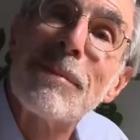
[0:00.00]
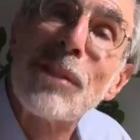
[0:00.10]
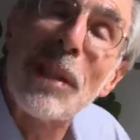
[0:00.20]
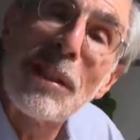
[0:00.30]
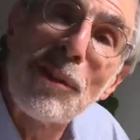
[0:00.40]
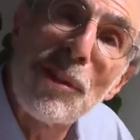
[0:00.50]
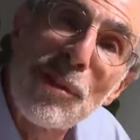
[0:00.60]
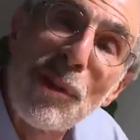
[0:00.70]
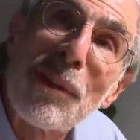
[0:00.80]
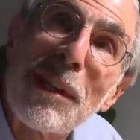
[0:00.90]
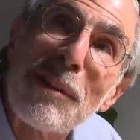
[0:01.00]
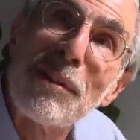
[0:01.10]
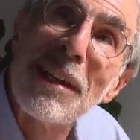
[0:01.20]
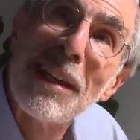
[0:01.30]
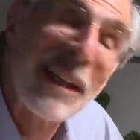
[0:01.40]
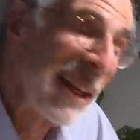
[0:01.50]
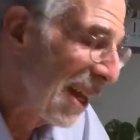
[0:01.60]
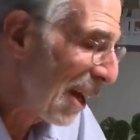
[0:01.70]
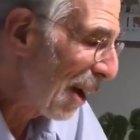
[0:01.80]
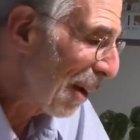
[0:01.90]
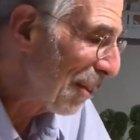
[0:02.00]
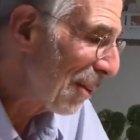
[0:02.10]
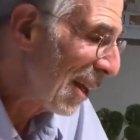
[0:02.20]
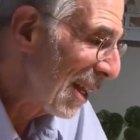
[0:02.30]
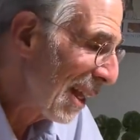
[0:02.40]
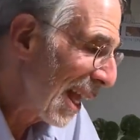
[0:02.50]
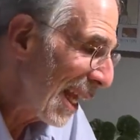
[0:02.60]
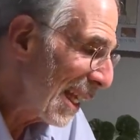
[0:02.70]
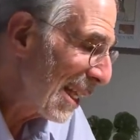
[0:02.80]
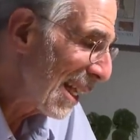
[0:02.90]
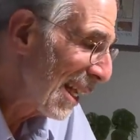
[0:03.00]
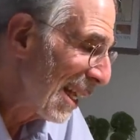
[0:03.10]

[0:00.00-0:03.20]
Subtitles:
So that's the story of 8,